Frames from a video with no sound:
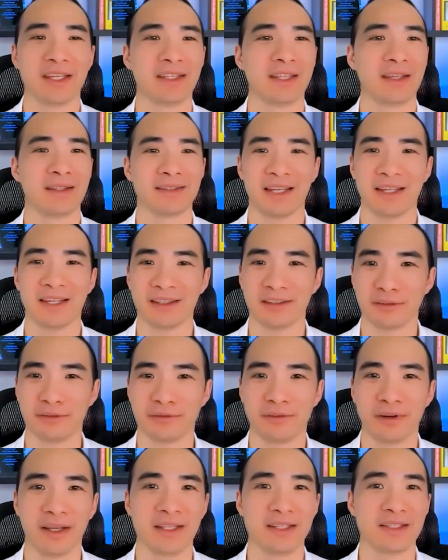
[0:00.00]
They're telling their
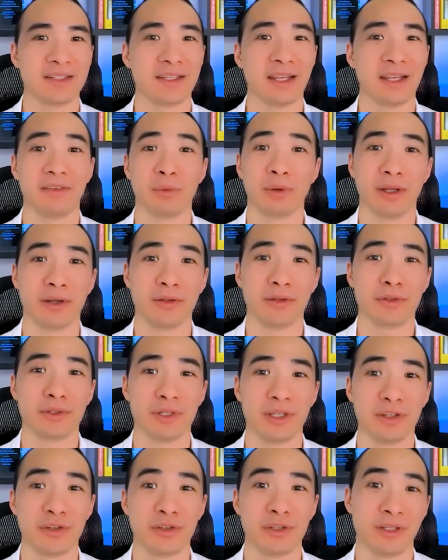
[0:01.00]
friends, and everyone else is
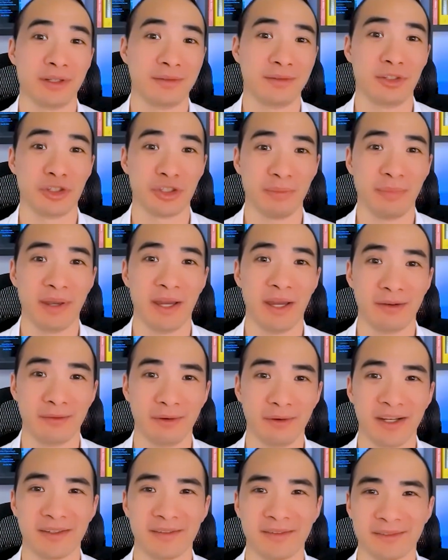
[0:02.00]
interested just about it, right?